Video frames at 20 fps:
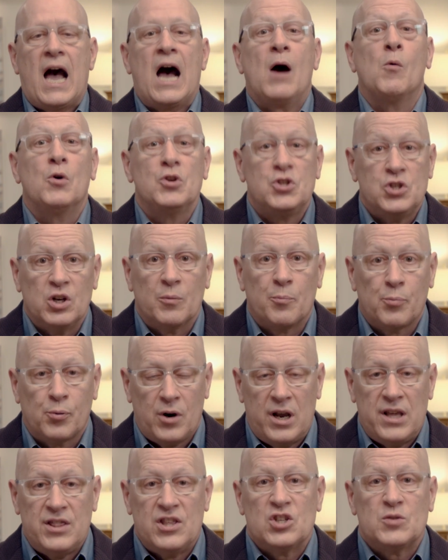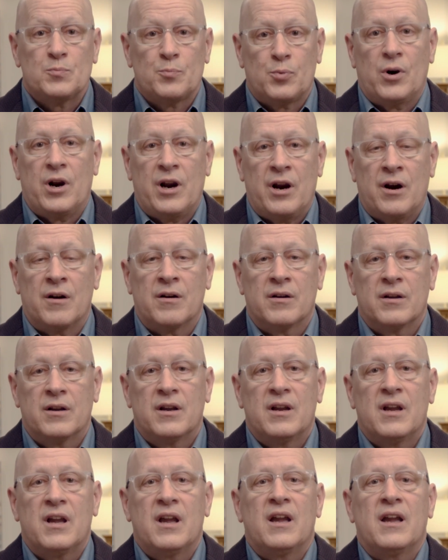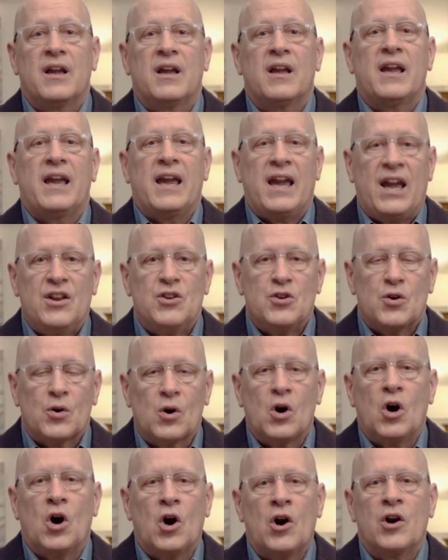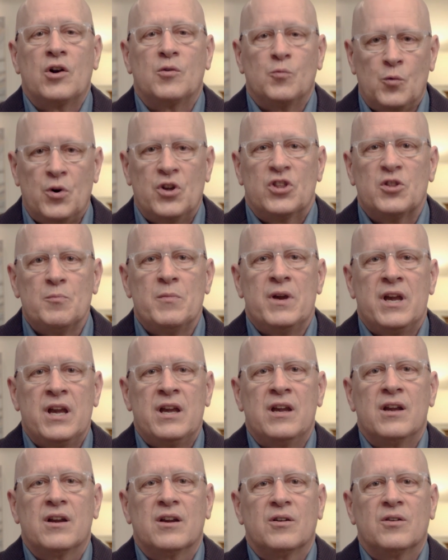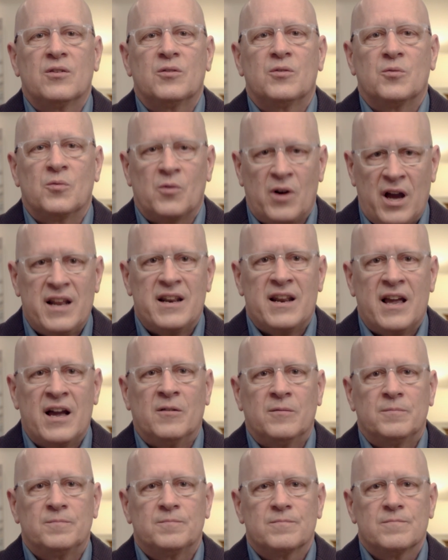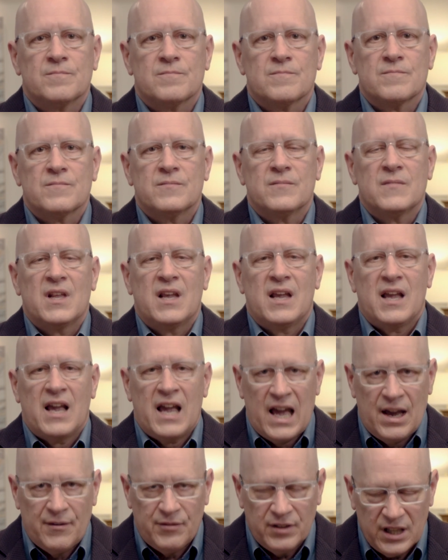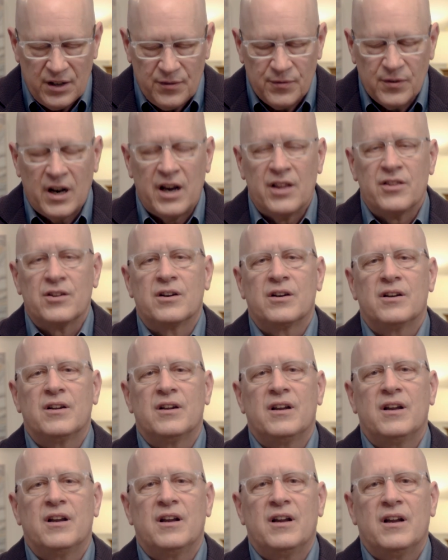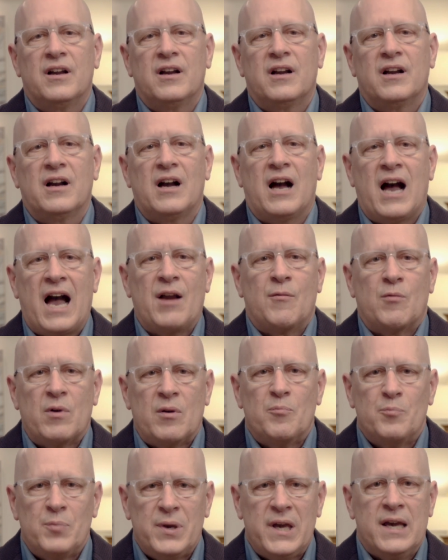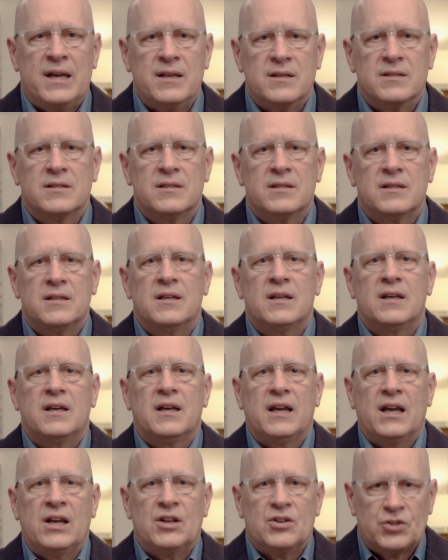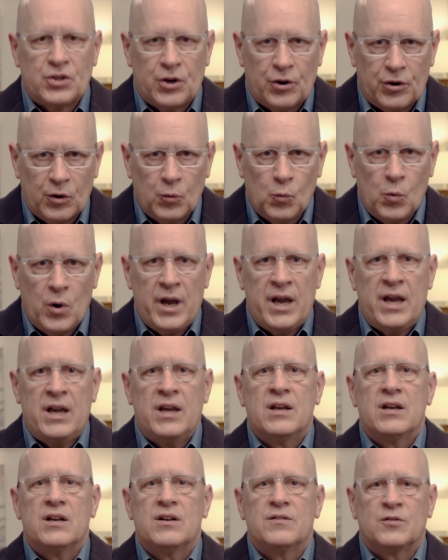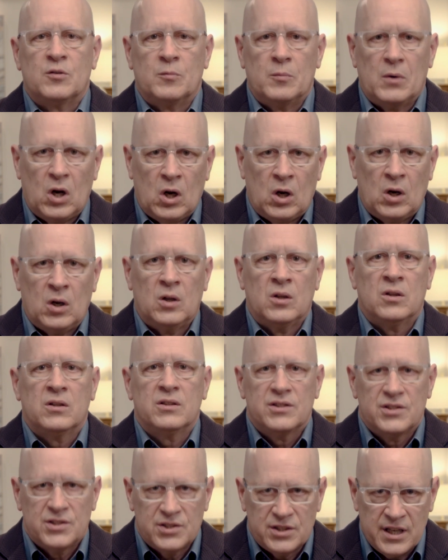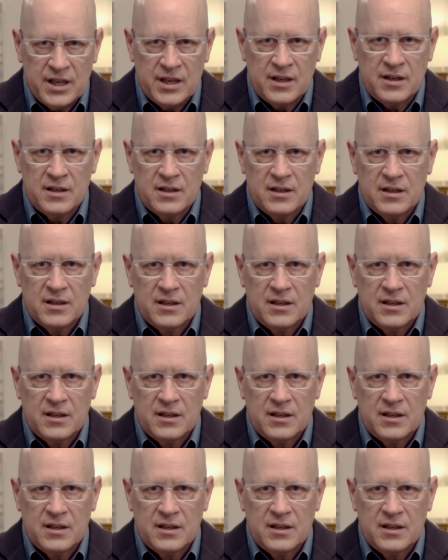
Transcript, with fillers: I want you to pray this prayer in your heart with me right now. Heavenly Father, I repent and turn away from all sin.